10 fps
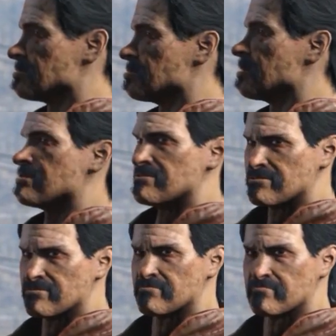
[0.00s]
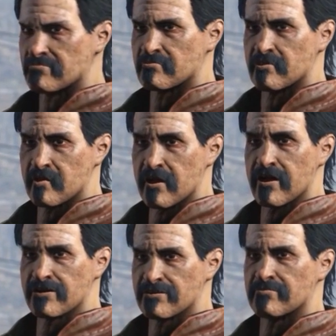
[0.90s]
All right. The
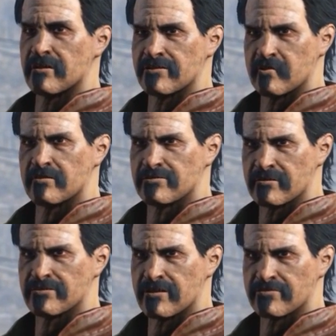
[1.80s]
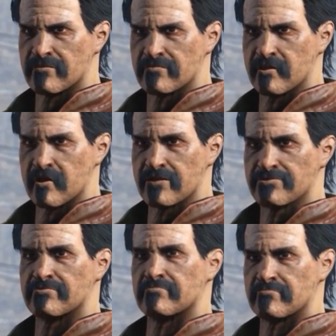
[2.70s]
wall is my witness. I thought I
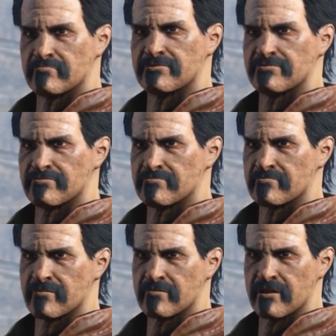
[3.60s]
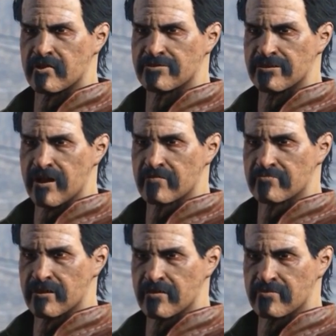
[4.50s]
was dead. It's about
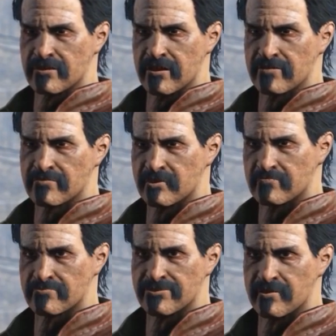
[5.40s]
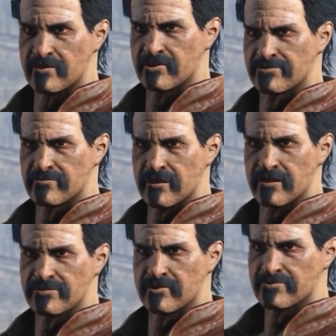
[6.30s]
goddamn time you headquarters
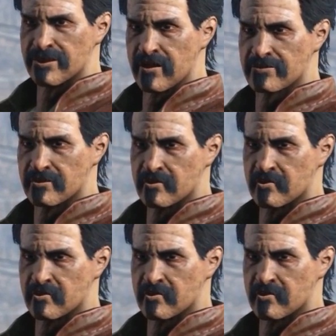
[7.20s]
bastards got